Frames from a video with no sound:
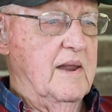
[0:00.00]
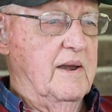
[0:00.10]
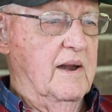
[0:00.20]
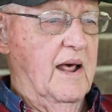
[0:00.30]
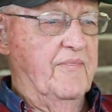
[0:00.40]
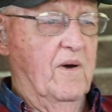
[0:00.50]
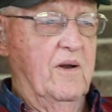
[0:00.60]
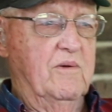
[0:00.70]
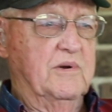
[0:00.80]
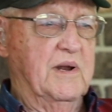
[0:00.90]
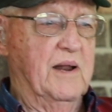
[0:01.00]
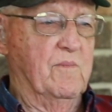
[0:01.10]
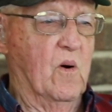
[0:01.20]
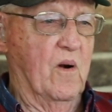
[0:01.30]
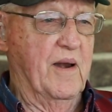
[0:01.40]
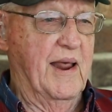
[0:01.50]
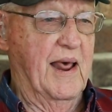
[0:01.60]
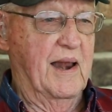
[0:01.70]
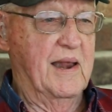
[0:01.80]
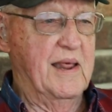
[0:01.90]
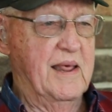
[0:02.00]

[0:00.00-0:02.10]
Now, I thought it was a little more than that,